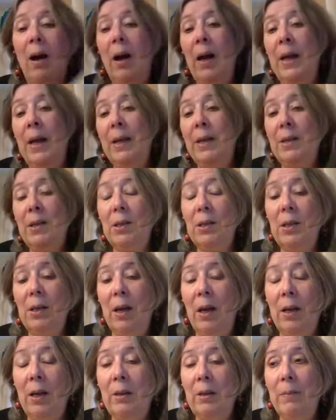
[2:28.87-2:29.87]
I
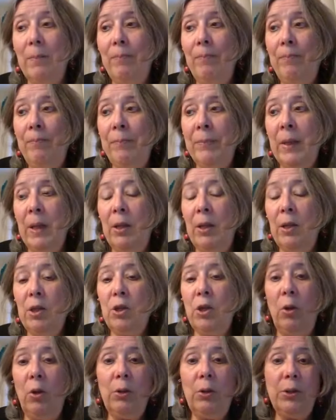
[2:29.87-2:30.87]

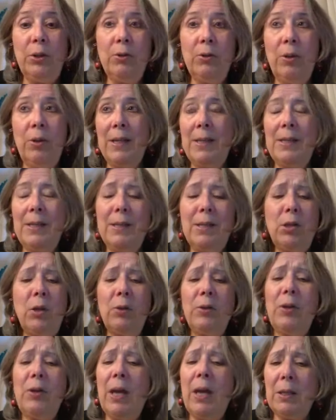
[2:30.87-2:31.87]
told you
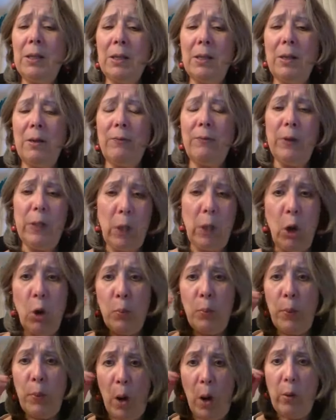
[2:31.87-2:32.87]
that Philo
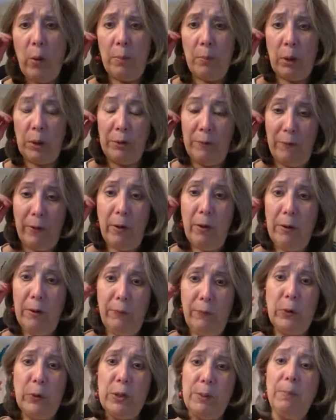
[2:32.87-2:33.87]
poem on the very
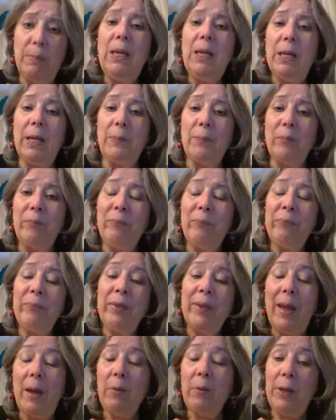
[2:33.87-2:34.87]
first meeting
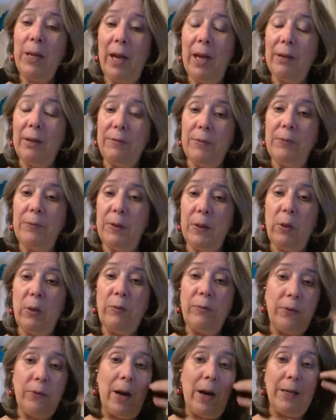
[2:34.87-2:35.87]
that we had for Philo
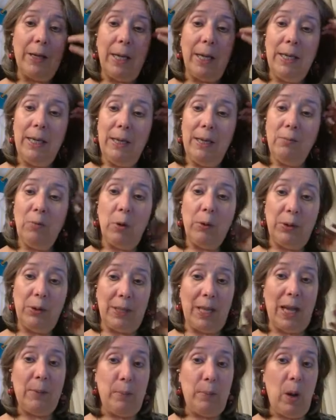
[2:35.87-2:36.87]
Friday. He wrote
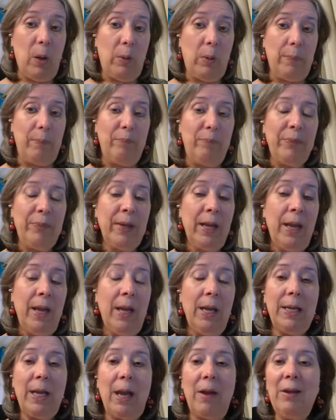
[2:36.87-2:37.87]
that poem.
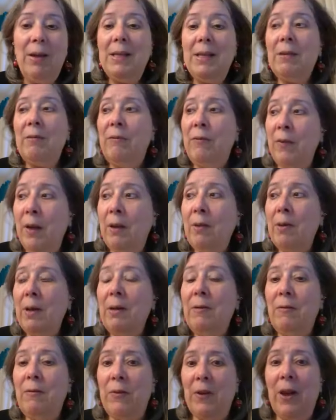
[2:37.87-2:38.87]
Now, he's a
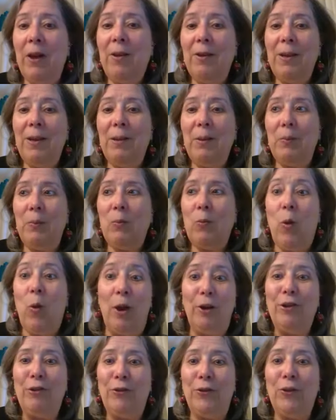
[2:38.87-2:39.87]
very, very
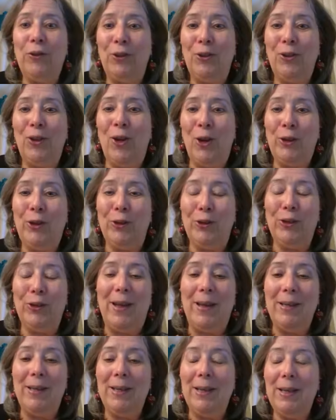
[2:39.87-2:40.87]
wonderful author,
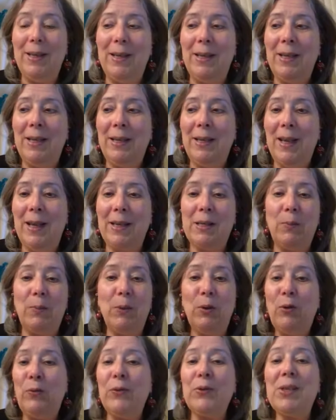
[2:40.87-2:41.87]
and he has a
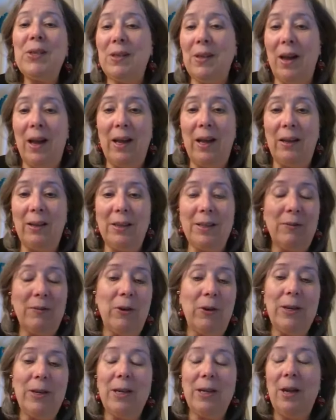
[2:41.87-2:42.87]
beautiful style. It's
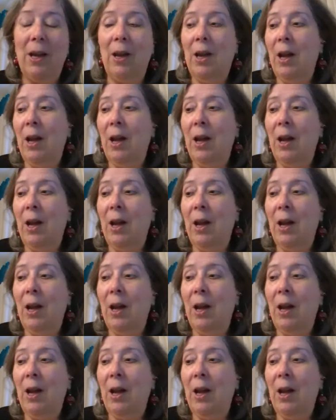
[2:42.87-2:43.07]
very